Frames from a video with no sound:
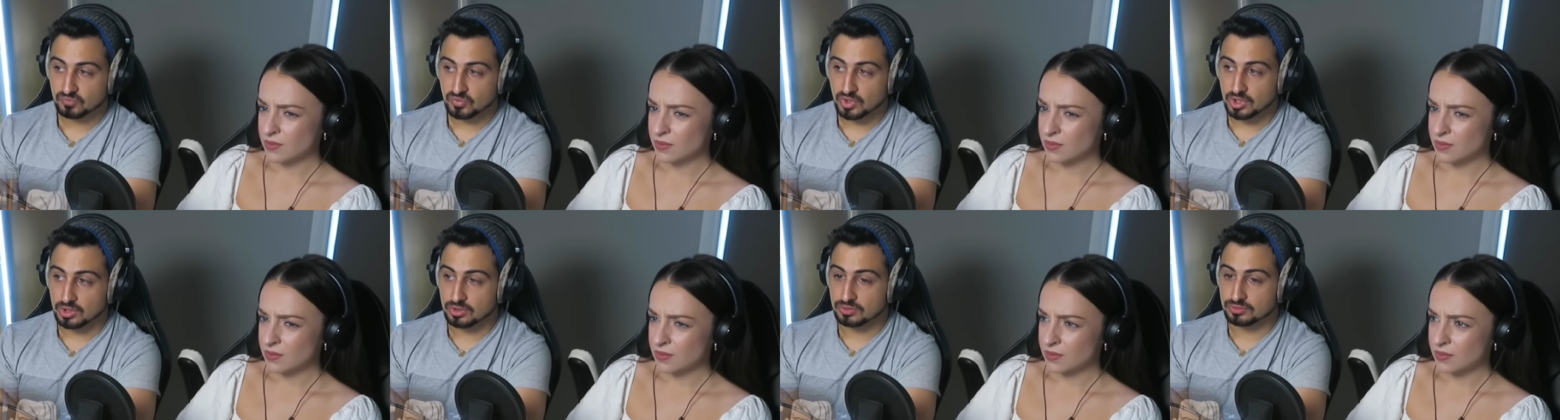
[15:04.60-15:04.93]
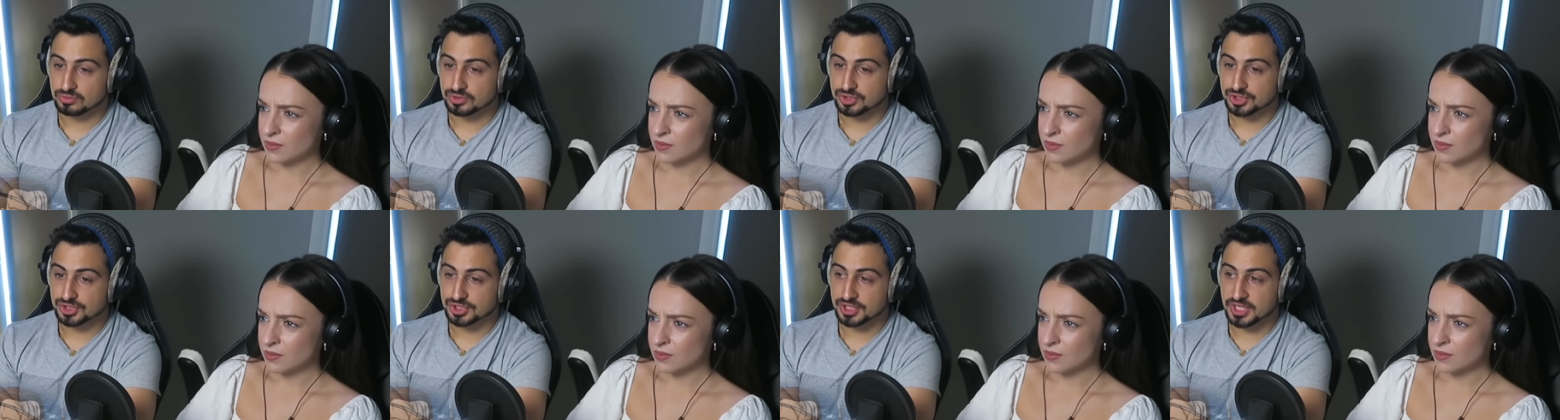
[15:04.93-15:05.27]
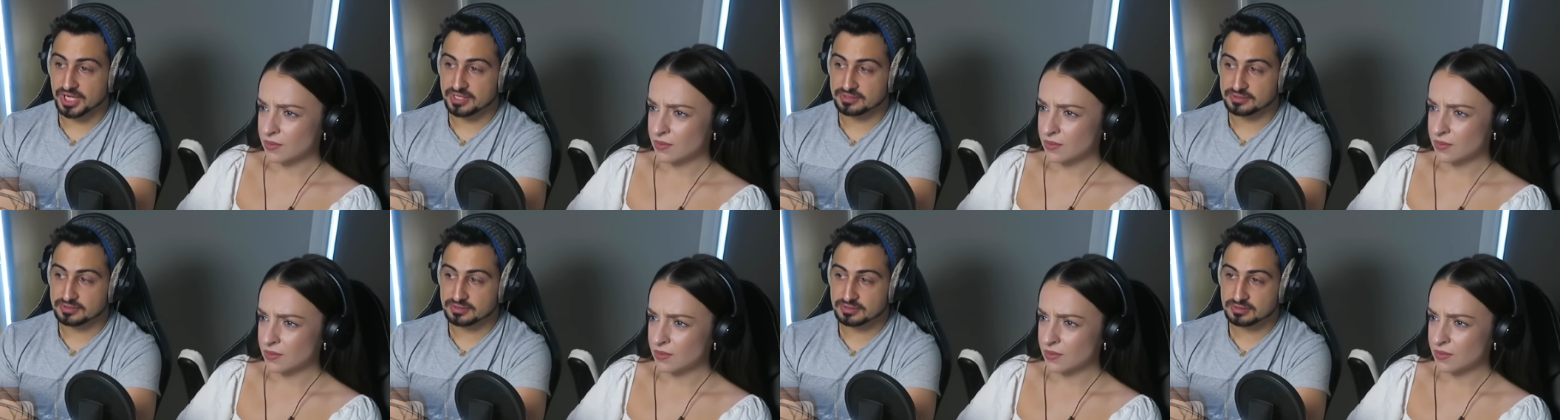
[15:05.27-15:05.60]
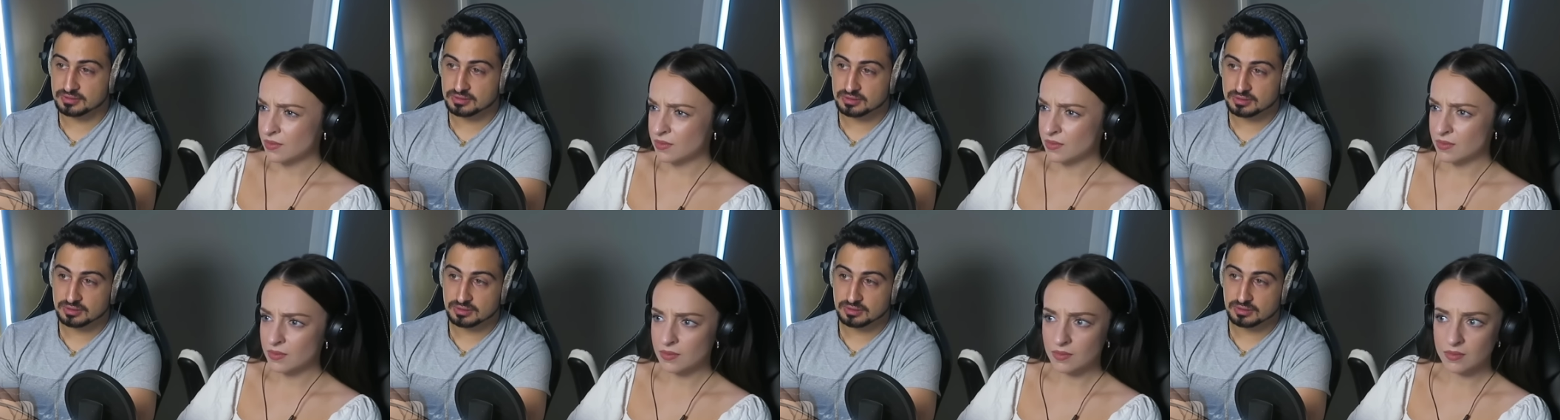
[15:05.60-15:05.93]
Speaker 1: Oh, shit.
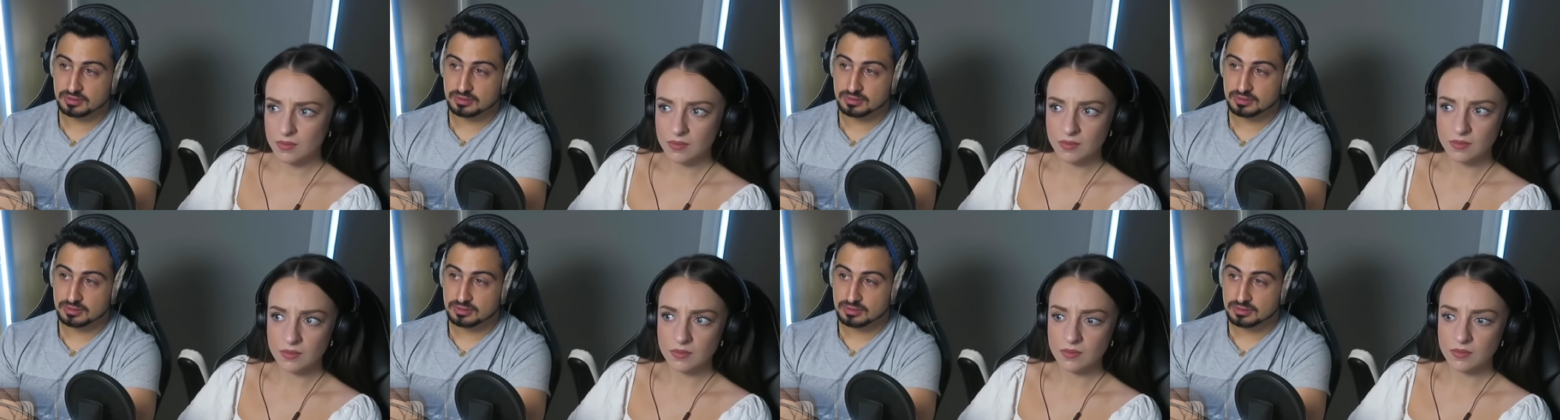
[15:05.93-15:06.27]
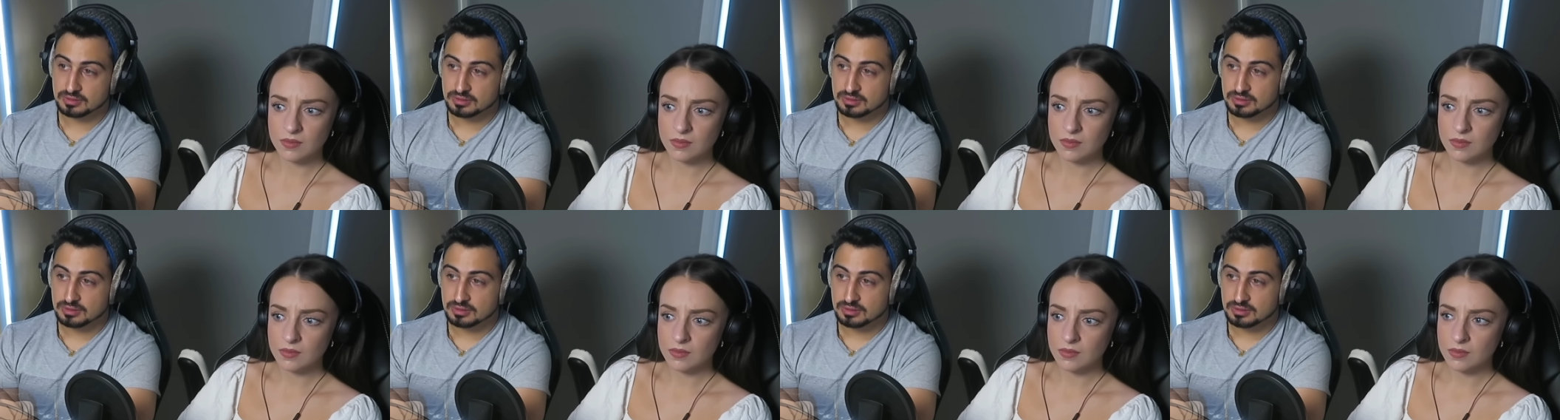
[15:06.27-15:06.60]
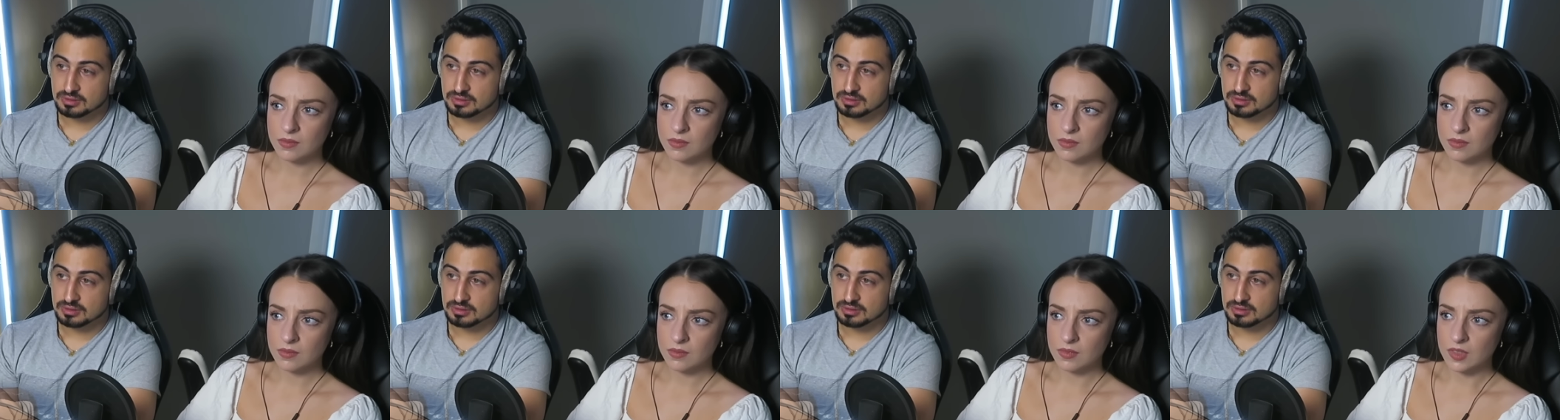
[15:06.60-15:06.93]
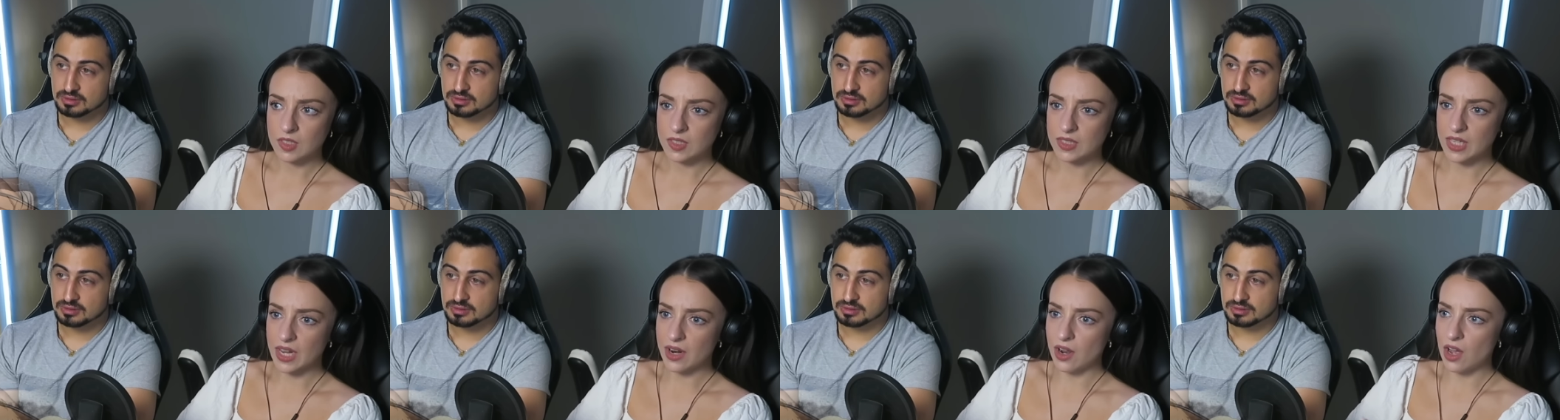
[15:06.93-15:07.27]

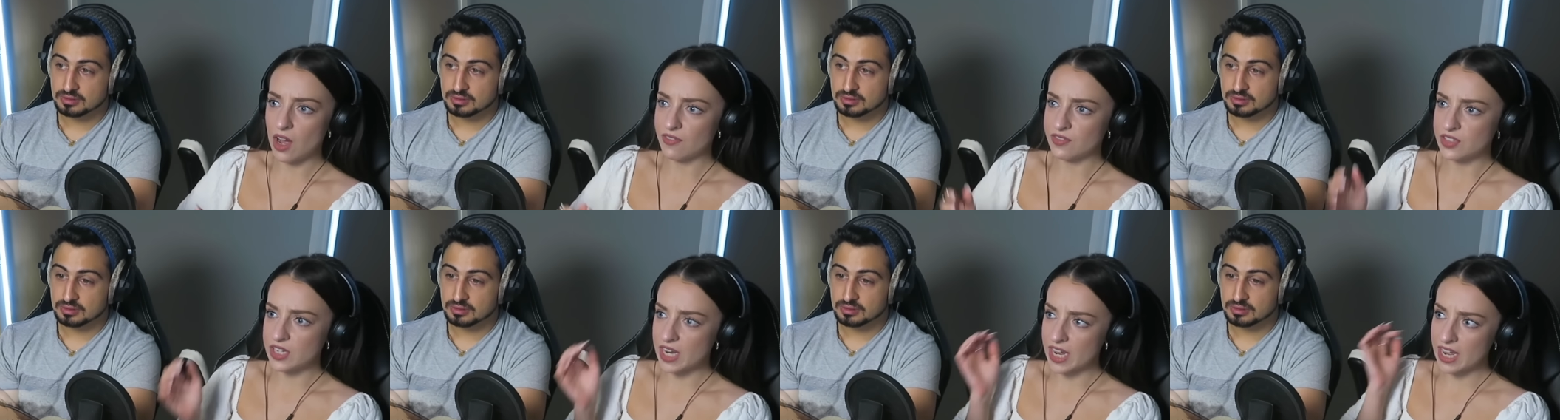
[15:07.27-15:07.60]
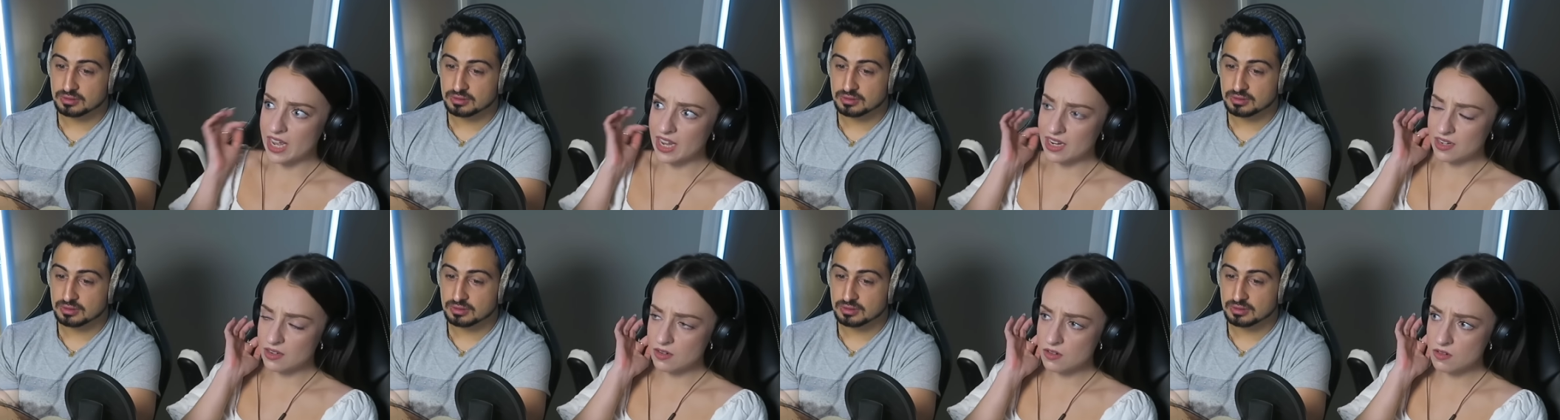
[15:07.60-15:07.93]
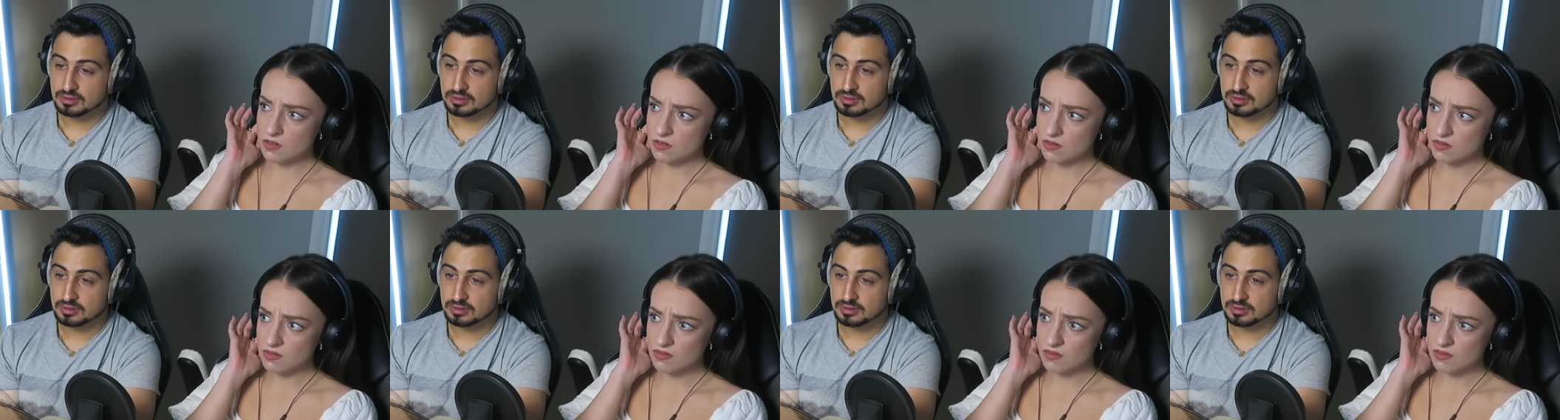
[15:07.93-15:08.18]
Speaker 2: Is that half Dan?